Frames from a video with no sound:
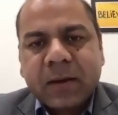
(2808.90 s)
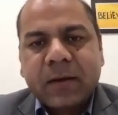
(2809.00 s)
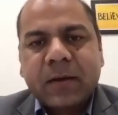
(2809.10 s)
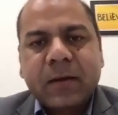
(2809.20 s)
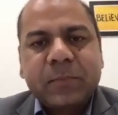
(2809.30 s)

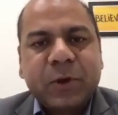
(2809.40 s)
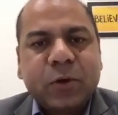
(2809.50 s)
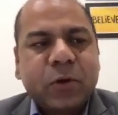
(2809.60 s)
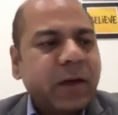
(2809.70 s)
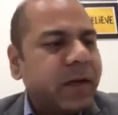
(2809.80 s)

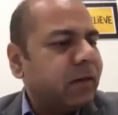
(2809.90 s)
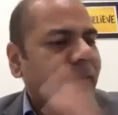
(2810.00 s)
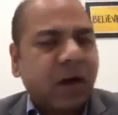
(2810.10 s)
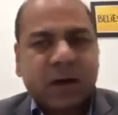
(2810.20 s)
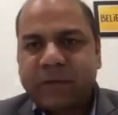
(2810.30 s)
in
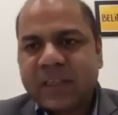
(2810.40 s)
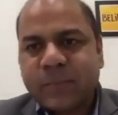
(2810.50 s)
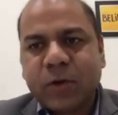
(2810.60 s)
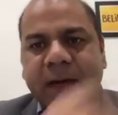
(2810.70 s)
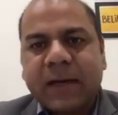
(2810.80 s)
our
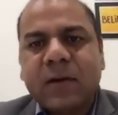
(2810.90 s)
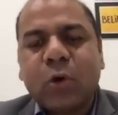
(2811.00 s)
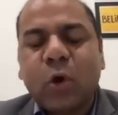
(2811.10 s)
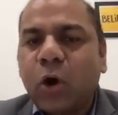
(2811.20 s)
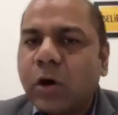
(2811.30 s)
Facebook
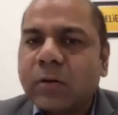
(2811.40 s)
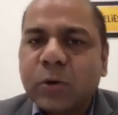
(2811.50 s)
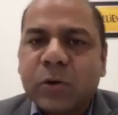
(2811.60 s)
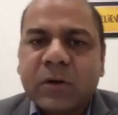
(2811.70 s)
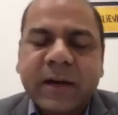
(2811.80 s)
handle, or
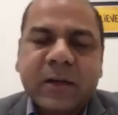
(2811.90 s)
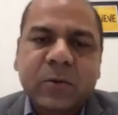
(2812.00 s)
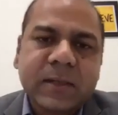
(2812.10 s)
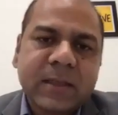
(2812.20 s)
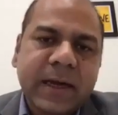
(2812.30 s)
you can write to
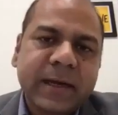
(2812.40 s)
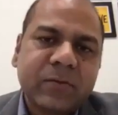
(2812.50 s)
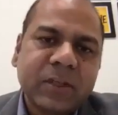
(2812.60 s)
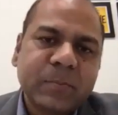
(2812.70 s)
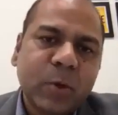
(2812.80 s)
us at
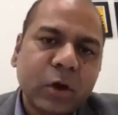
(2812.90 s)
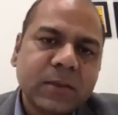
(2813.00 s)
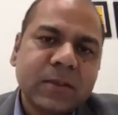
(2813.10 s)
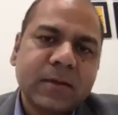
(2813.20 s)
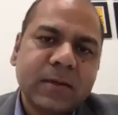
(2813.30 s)

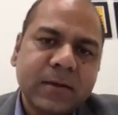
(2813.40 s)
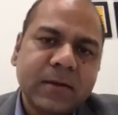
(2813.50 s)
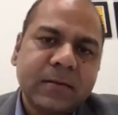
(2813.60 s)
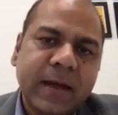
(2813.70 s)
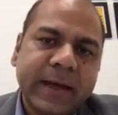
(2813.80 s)

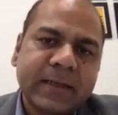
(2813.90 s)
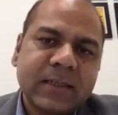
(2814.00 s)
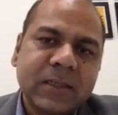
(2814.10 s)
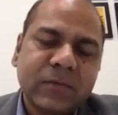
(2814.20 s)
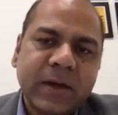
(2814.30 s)

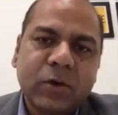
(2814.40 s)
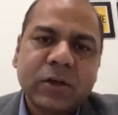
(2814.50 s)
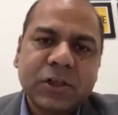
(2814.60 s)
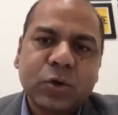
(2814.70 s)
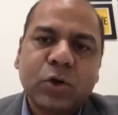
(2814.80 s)

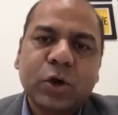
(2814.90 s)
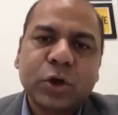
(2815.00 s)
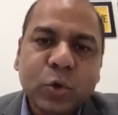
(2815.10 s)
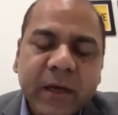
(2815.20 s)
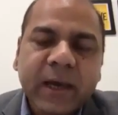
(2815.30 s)

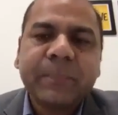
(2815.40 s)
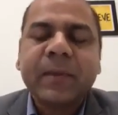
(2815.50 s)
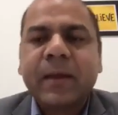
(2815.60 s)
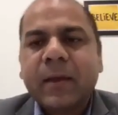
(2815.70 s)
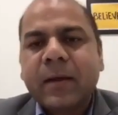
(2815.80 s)
response@ceasefire.co.uk,
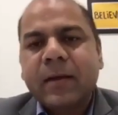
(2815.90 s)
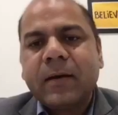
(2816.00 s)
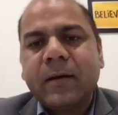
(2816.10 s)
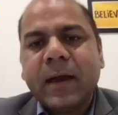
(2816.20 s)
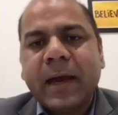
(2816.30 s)

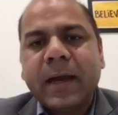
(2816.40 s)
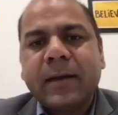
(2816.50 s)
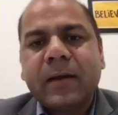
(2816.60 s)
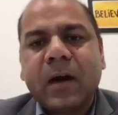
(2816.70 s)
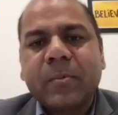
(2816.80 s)

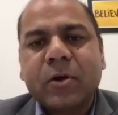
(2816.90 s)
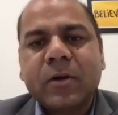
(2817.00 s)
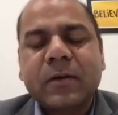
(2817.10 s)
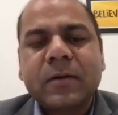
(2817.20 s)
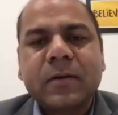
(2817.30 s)
and our
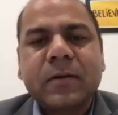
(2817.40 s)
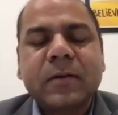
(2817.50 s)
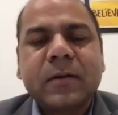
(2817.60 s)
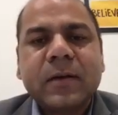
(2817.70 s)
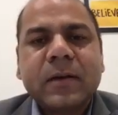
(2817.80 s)
product
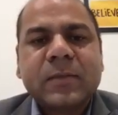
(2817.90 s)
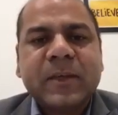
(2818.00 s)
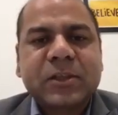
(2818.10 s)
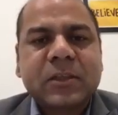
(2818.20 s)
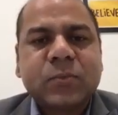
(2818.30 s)

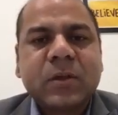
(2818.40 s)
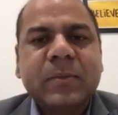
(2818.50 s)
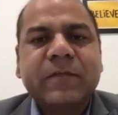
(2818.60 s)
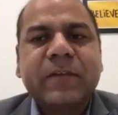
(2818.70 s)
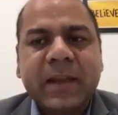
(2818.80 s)
specialist will
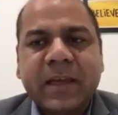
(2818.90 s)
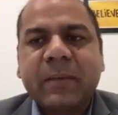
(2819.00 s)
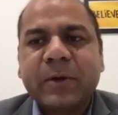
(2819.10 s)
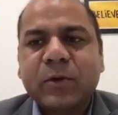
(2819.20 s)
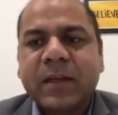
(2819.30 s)
be very
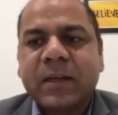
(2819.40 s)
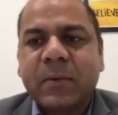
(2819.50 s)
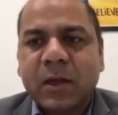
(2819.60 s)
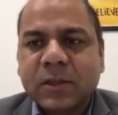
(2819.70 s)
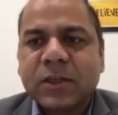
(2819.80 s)
happy to get
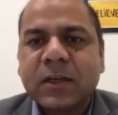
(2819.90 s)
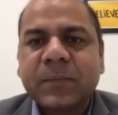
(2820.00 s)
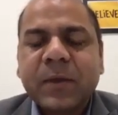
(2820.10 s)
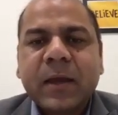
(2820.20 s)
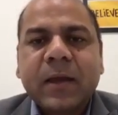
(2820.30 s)
them
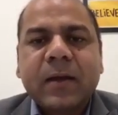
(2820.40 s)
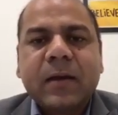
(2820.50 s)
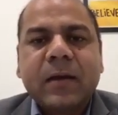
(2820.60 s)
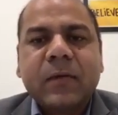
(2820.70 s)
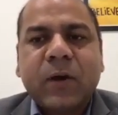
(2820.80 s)
answered.
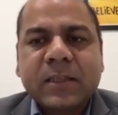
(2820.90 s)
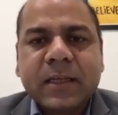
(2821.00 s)
Once